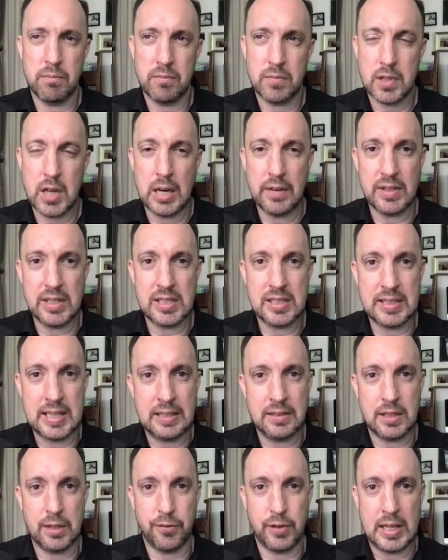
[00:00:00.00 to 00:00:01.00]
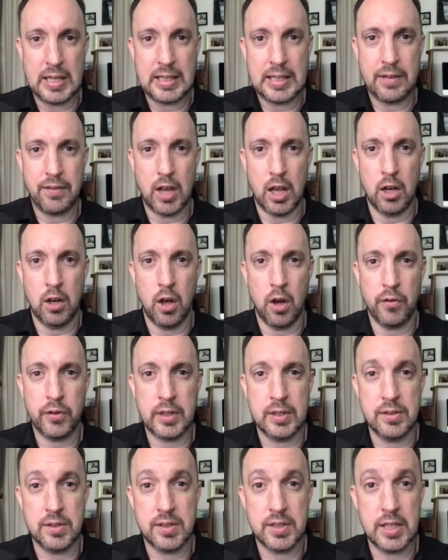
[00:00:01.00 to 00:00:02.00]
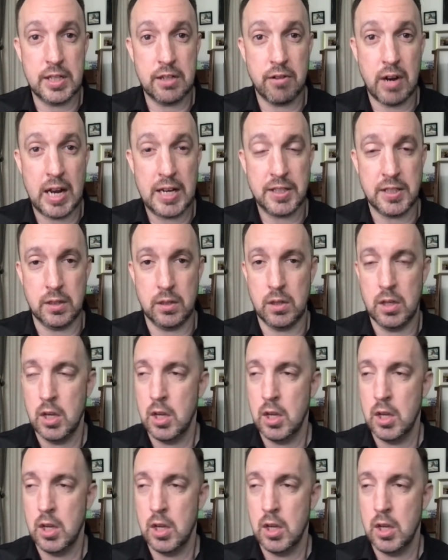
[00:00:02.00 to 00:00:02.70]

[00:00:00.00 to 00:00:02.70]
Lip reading: kind of instinctively give it a lot of consideration.